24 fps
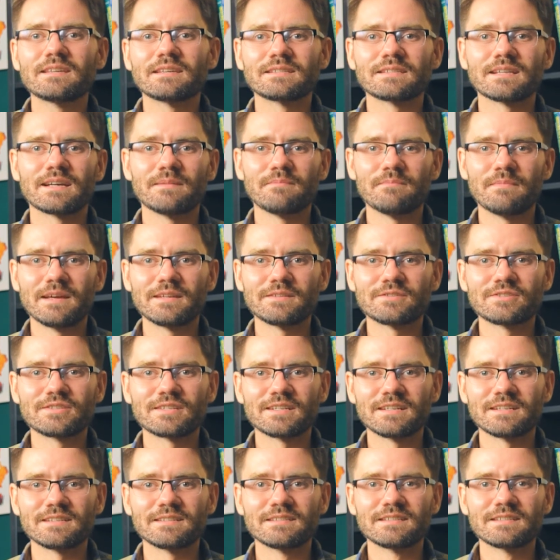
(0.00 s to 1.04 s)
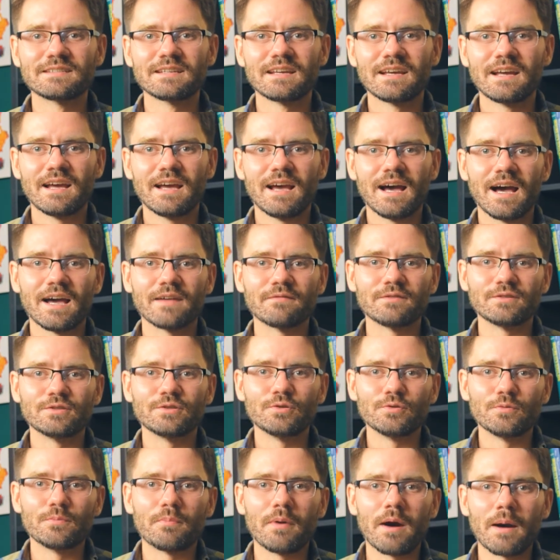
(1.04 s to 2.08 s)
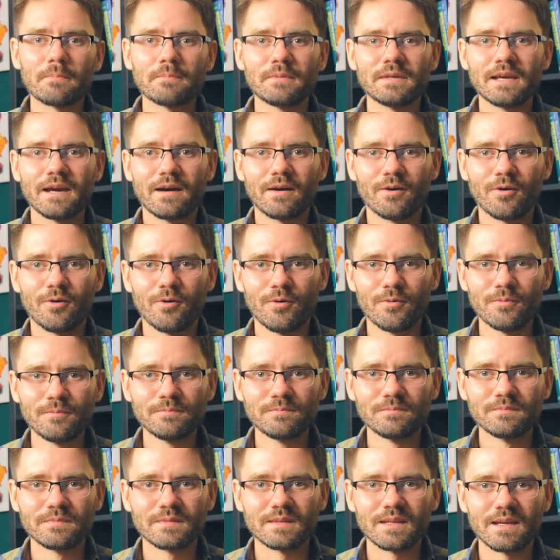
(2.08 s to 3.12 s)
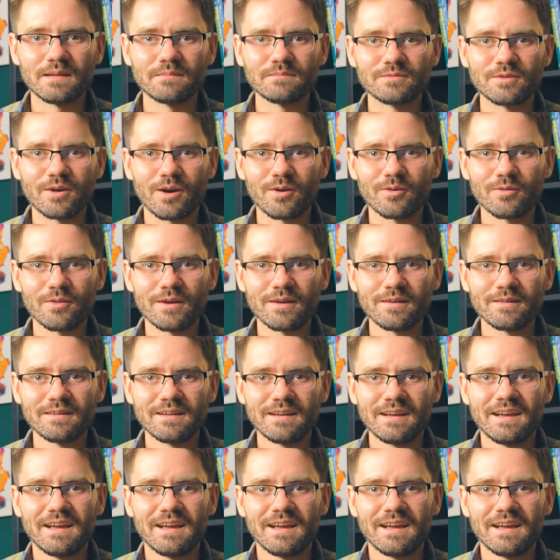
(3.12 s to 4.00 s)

As I mentioned, I have a new puppy at home named Darla,